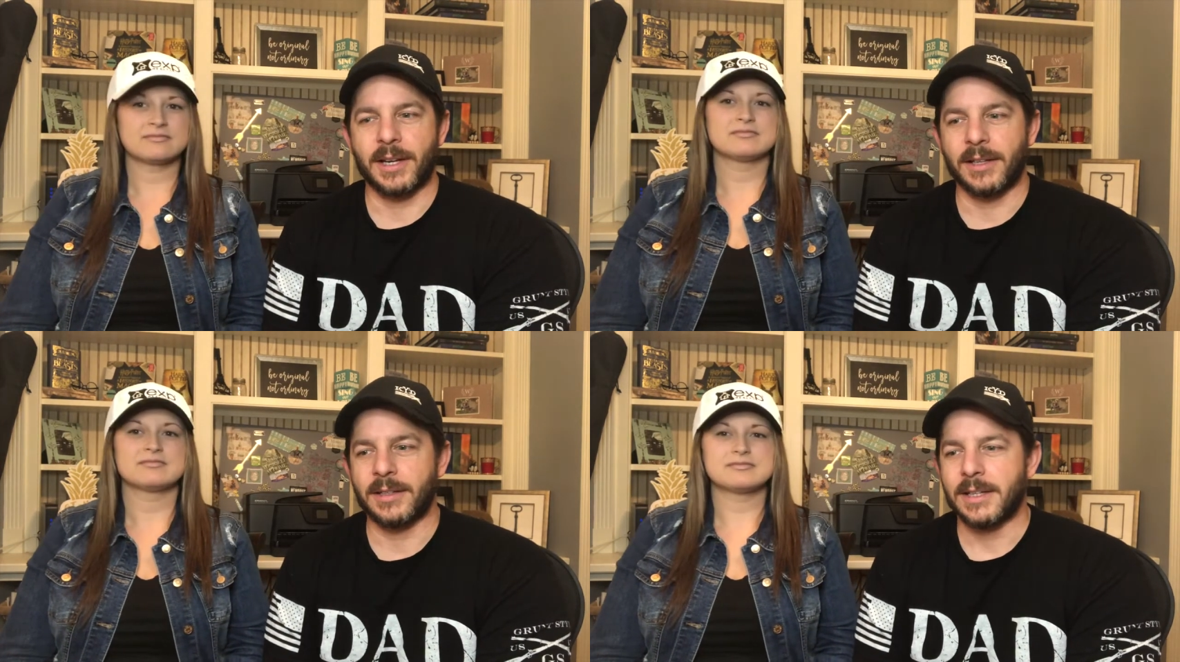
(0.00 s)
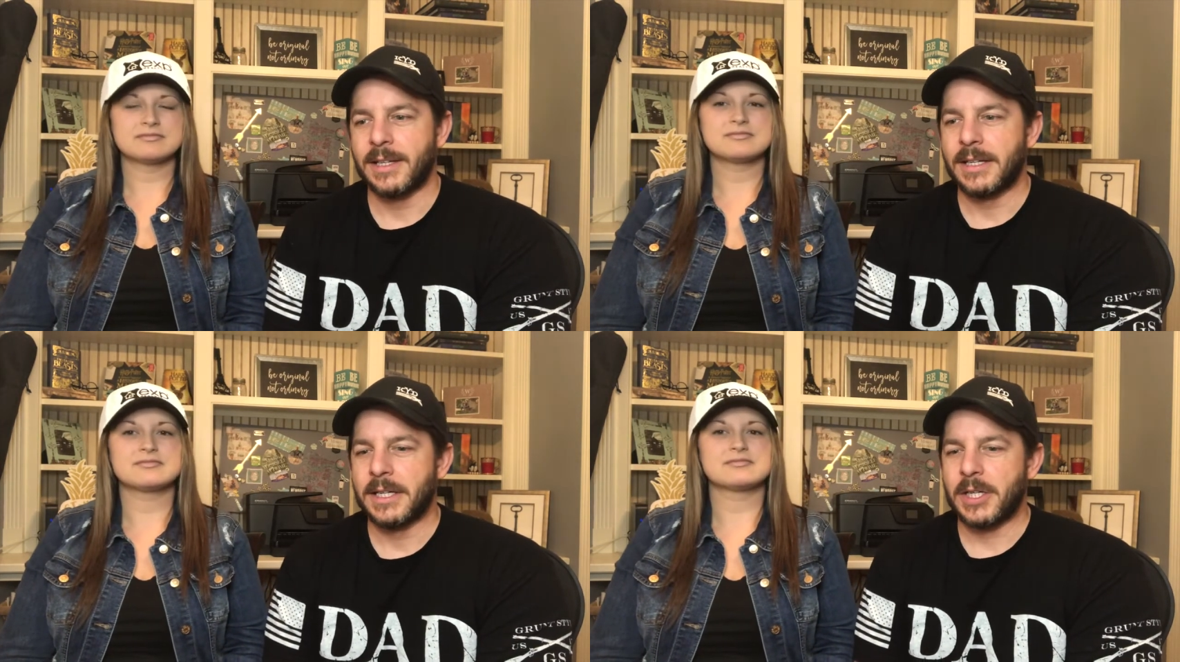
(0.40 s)
Speaker 1: And,
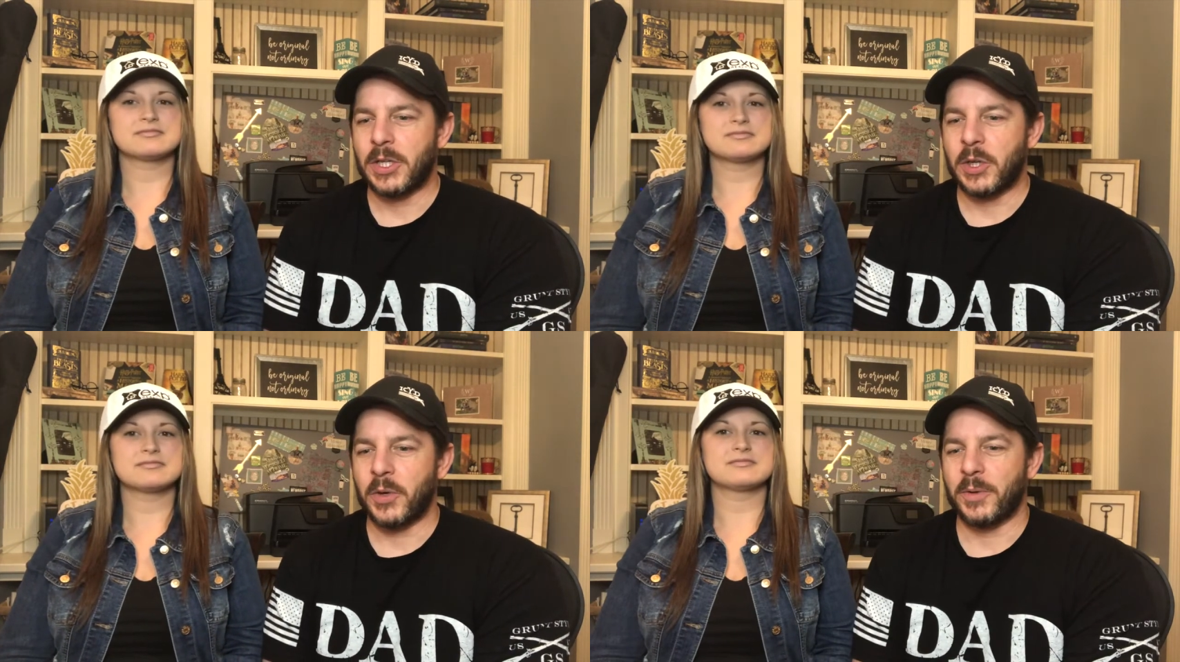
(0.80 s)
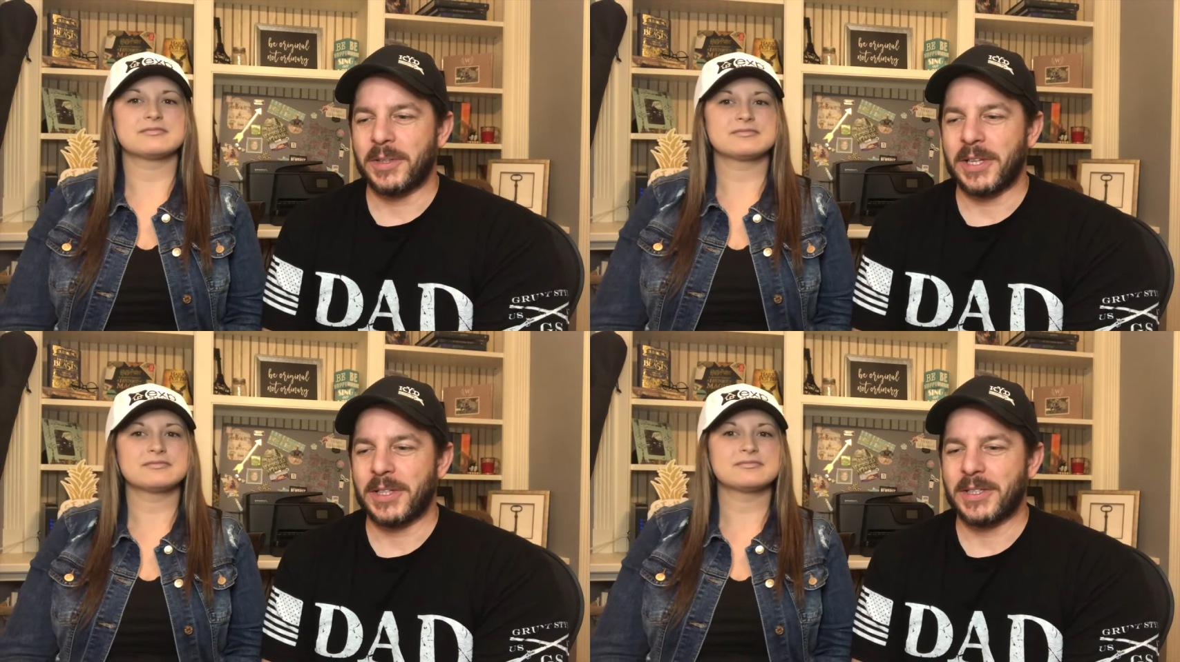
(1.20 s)
you know,
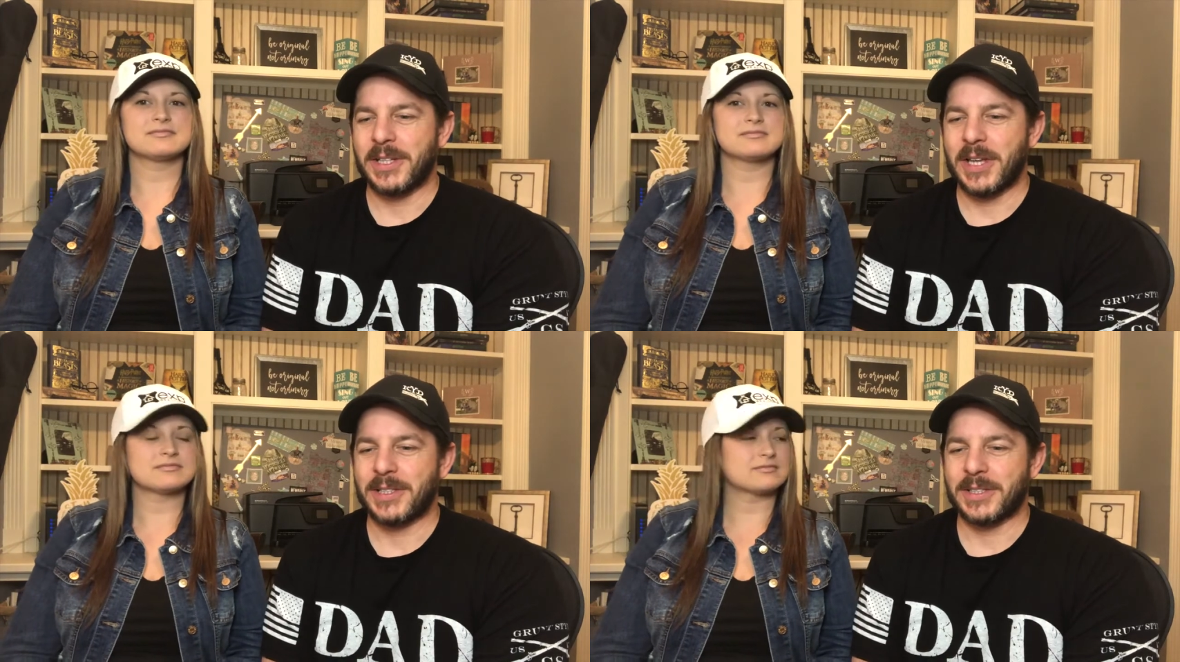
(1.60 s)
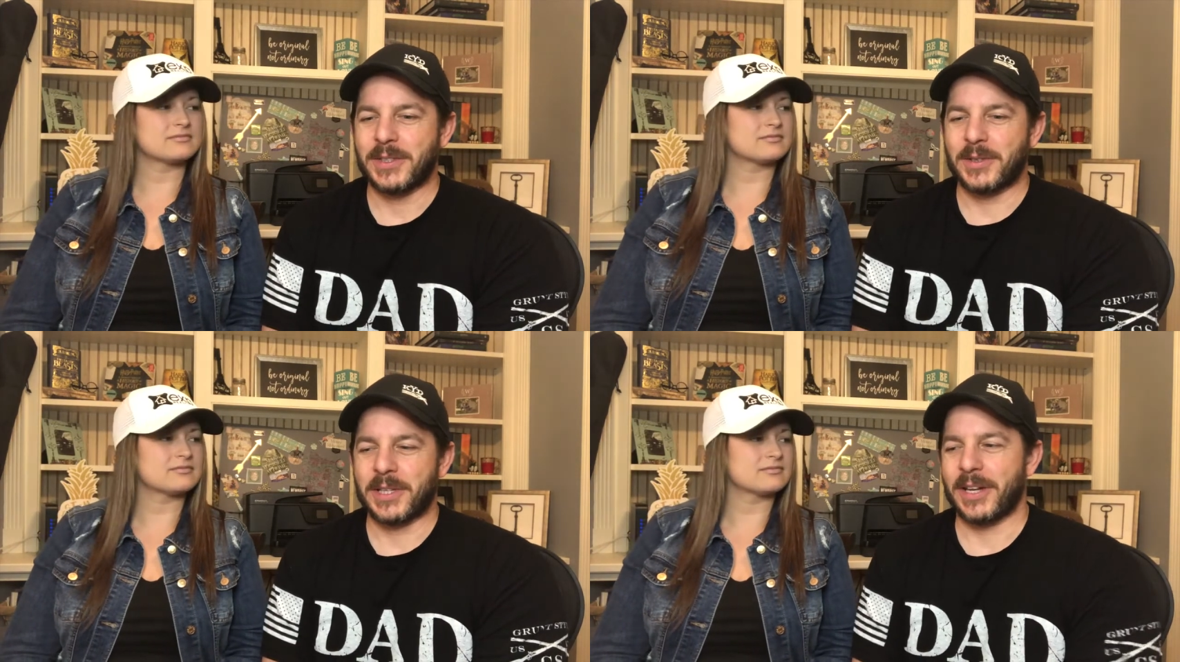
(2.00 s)
it, it,
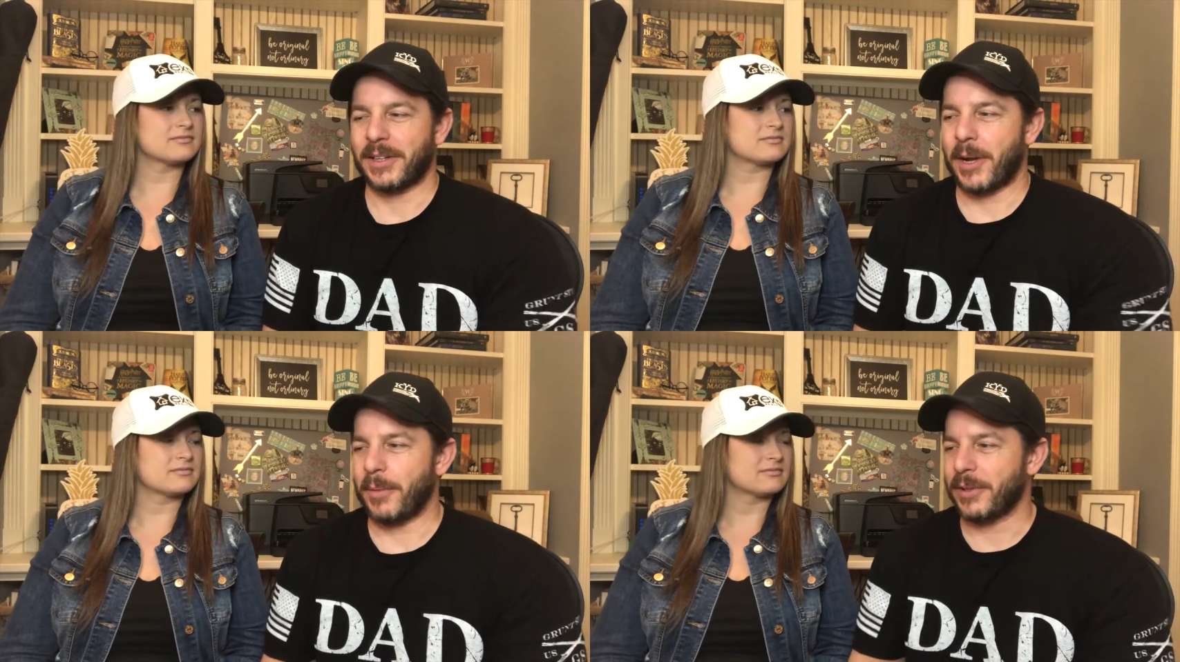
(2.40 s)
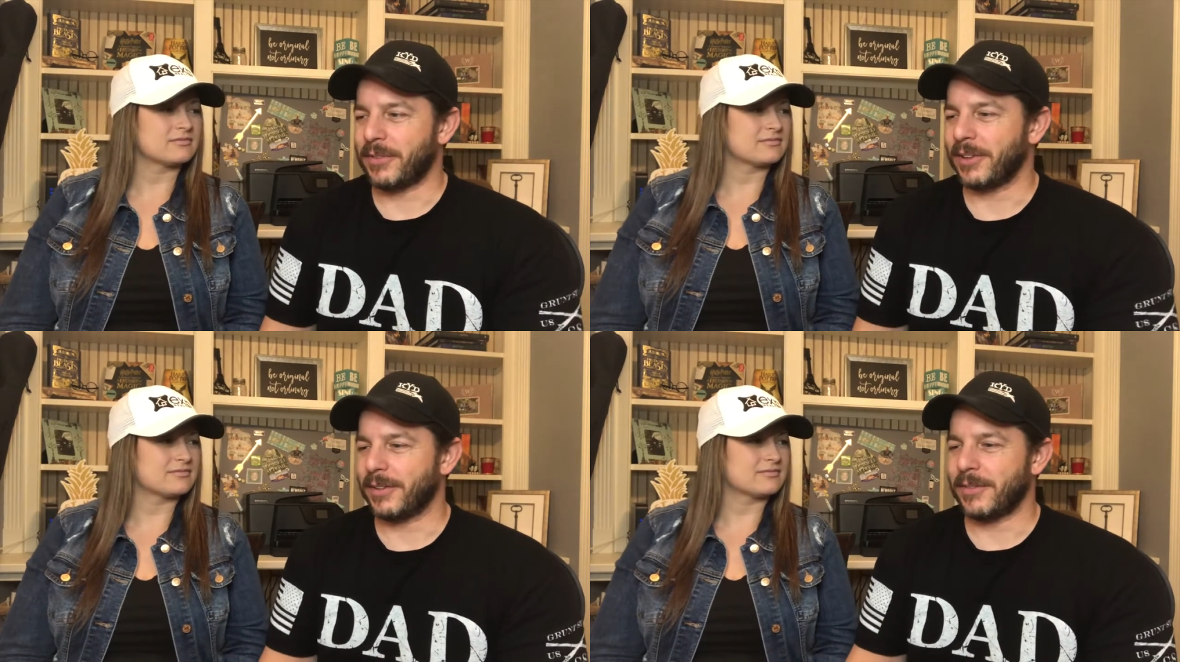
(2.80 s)
it's, so it's got a couple
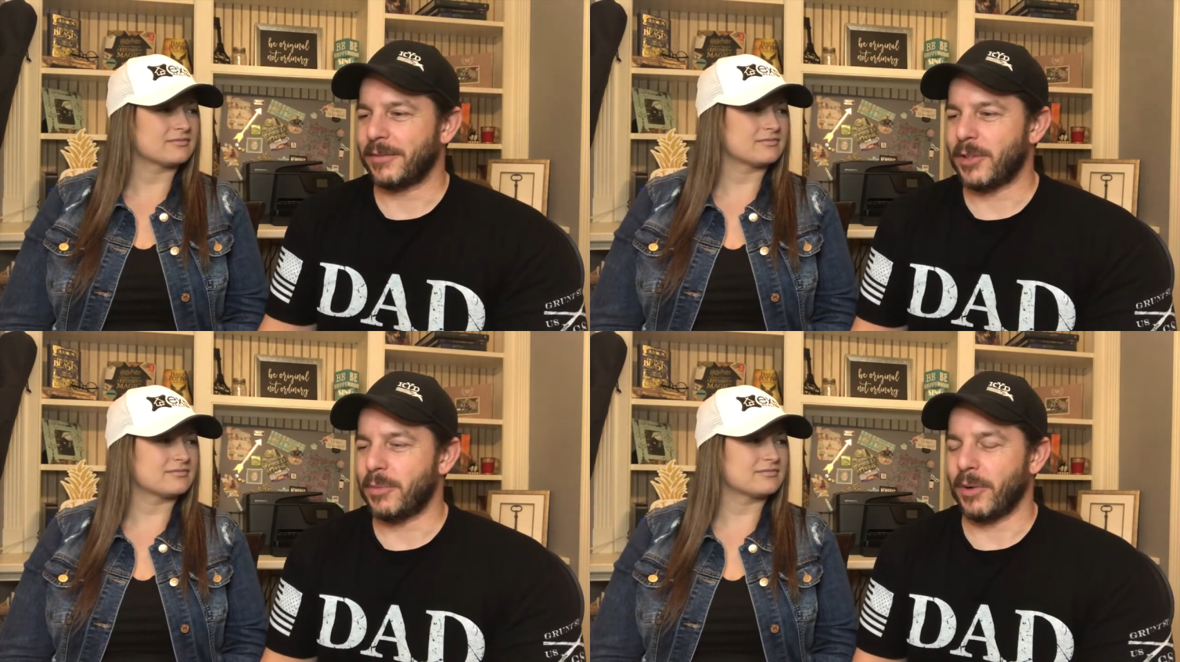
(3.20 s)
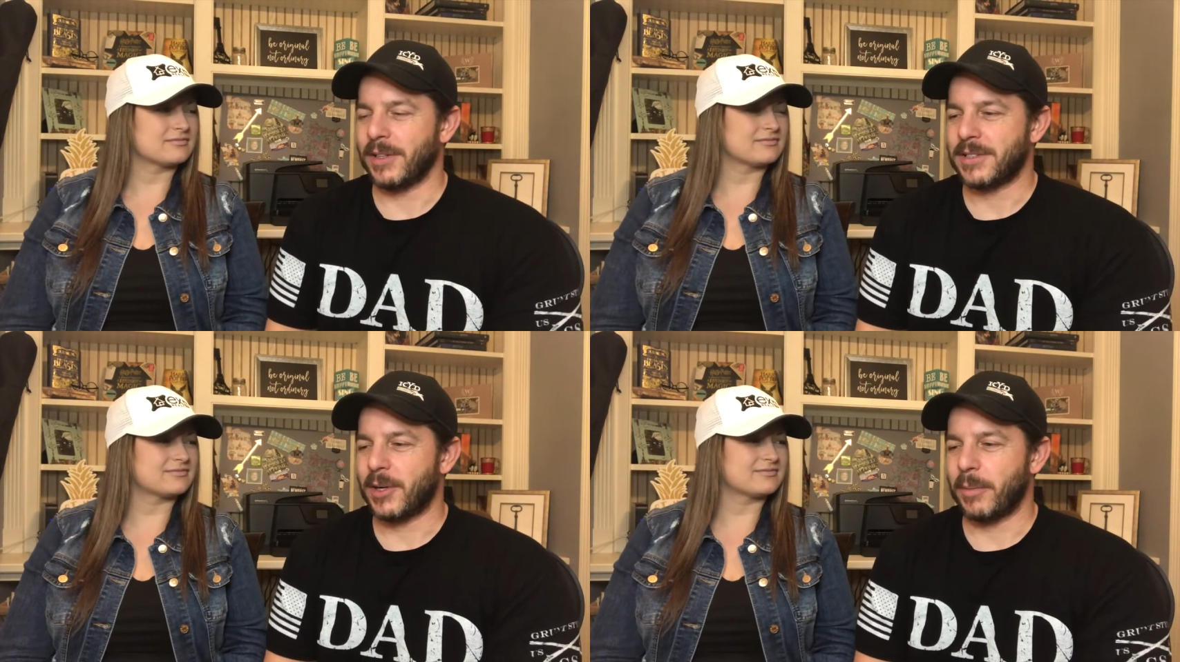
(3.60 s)
different
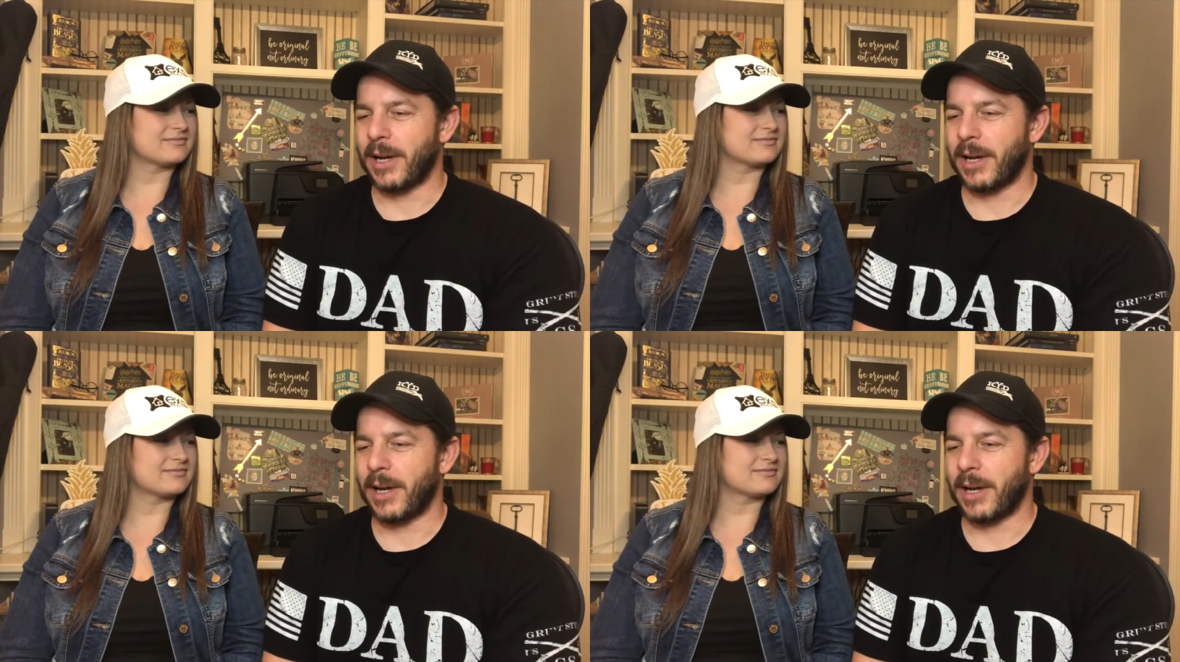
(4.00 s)
viewpoints there.